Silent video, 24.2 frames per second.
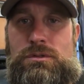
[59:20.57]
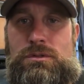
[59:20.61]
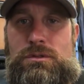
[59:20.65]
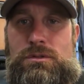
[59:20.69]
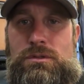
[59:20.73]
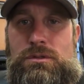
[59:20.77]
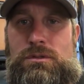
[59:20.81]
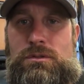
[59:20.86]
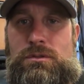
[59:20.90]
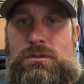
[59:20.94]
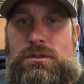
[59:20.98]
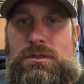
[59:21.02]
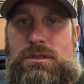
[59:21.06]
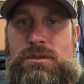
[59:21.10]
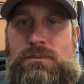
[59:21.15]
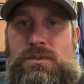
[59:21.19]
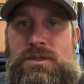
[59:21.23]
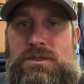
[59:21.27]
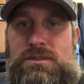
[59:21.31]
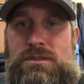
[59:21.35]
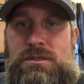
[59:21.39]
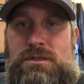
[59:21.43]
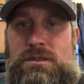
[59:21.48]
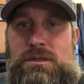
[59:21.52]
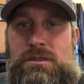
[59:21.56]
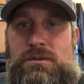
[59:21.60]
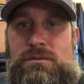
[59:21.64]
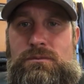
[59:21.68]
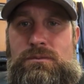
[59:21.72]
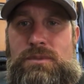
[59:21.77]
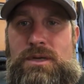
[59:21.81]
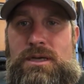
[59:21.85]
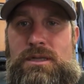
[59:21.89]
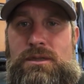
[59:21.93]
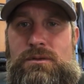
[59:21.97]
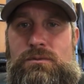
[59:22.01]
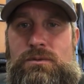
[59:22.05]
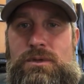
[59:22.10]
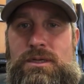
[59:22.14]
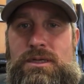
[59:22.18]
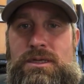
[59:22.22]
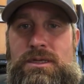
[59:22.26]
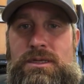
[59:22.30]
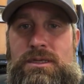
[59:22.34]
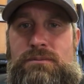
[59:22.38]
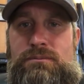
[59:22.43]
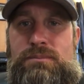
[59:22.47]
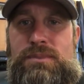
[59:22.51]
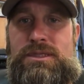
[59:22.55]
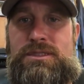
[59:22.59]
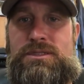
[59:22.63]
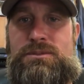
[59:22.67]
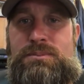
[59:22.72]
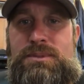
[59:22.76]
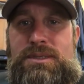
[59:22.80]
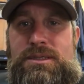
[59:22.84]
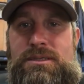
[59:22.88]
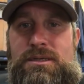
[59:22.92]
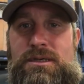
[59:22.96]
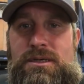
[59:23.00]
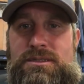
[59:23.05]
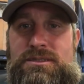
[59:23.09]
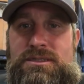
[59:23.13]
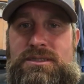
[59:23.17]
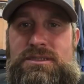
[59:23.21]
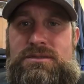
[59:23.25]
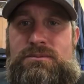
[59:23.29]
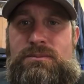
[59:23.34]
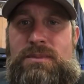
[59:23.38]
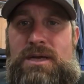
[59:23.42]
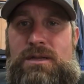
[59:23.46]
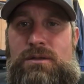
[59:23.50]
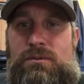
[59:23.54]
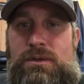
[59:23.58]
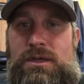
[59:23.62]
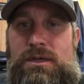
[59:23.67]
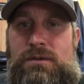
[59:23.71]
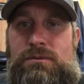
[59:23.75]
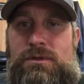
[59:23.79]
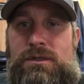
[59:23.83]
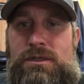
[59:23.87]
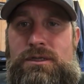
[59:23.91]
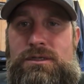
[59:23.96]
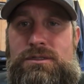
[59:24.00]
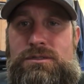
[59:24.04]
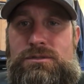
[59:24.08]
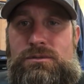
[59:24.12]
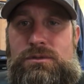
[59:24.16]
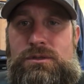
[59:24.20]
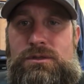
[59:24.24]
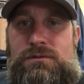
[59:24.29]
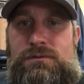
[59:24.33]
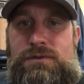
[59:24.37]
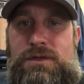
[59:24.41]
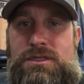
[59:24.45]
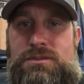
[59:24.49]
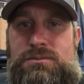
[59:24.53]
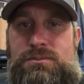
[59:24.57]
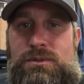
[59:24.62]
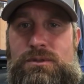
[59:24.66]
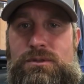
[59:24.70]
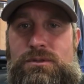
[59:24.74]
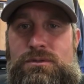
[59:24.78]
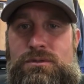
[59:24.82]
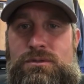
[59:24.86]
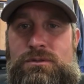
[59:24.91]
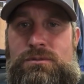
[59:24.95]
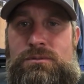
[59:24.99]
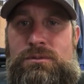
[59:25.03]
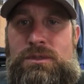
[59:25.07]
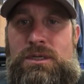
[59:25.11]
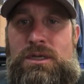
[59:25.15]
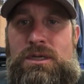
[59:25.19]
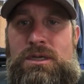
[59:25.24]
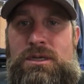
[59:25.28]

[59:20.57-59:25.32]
hold on, I missed another one. By the way, Blitz Peacock says, by the way, I really enjoyed the Facebook group.